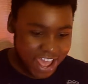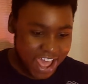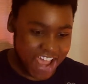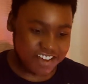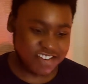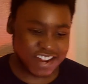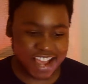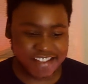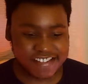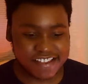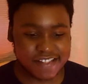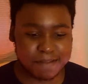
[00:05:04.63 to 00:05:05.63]

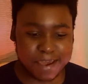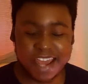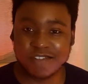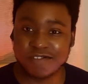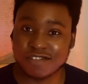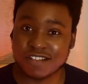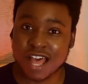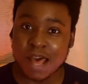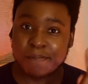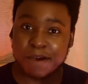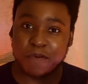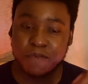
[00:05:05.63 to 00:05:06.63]
Hashtag save the manuals,
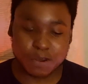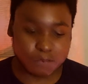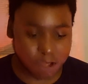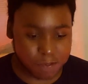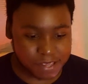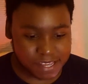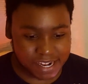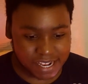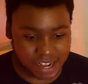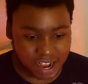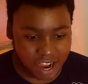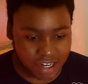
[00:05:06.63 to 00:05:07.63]
but we will be
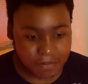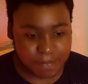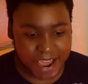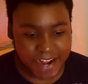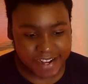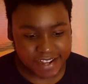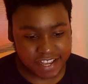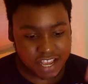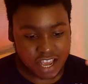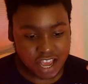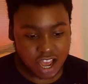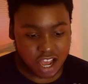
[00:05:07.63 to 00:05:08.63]
getting an automatic.
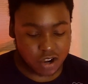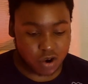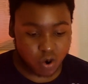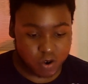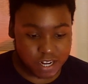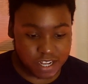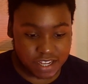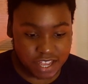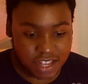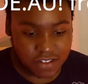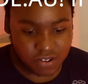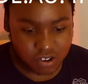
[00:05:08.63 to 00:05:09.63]

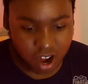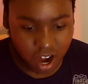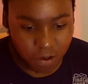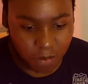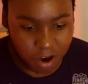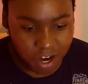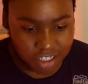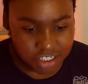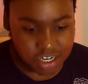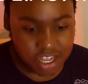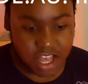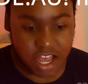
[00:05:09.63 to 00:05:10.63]
According to Car
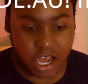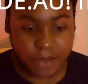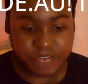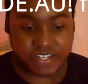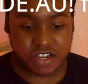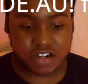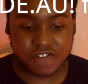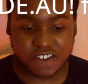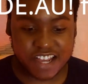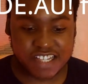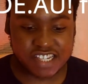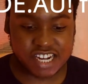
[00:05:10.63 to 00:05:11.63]
Wash, Toyota
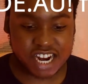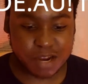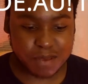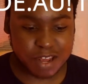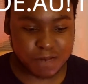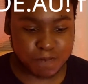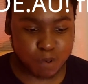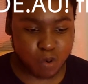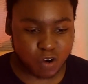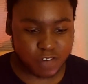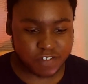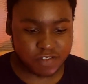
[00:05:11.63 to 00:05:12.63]
Vice Chairman,
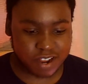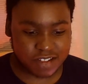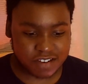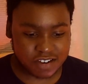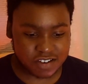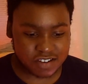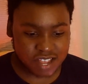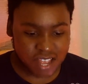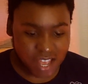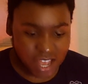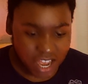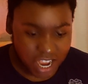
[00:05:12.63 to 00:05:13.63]
Board of Directors,
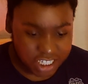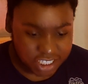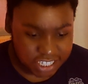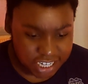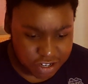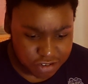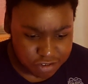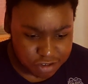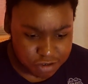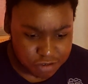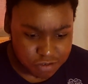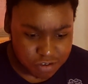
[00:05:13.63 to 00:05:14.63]

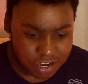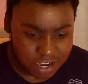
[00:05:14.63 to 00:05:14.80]
Shigeru